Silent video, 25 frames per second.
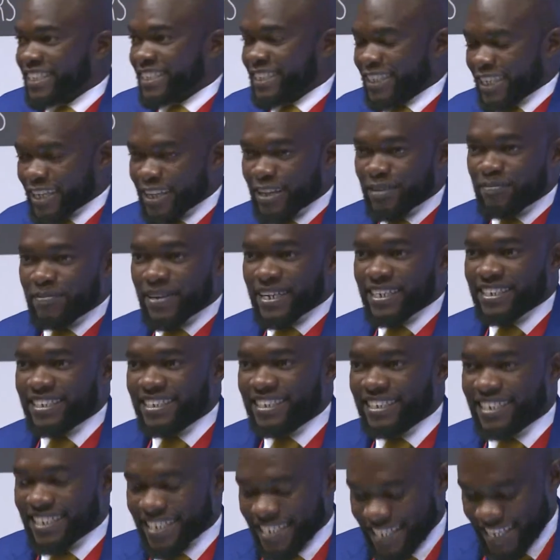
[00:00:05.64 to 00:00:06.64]
and gentlemen.
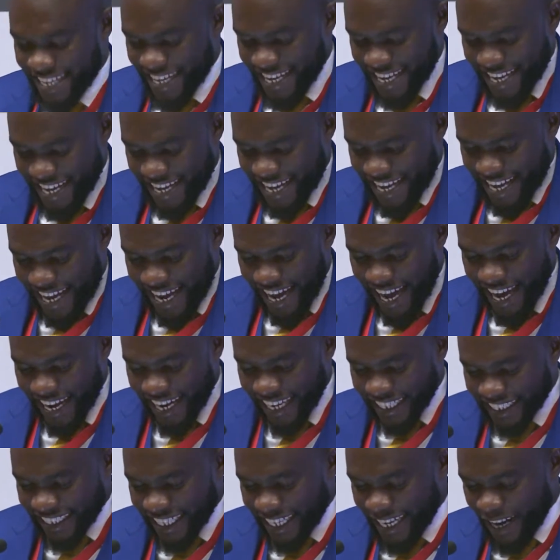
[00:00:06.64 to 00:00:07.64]
I
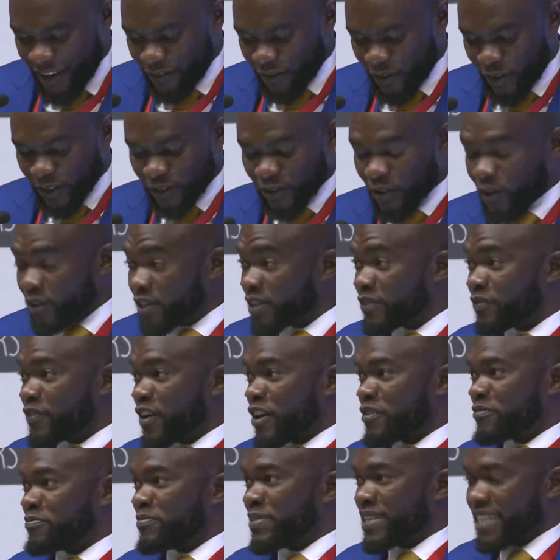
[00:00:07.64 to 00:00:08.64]
understand I've got only
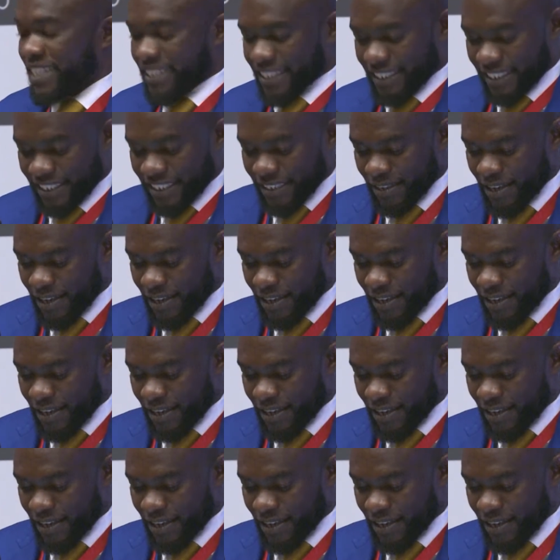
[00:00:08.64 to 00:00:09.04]
5 minutes.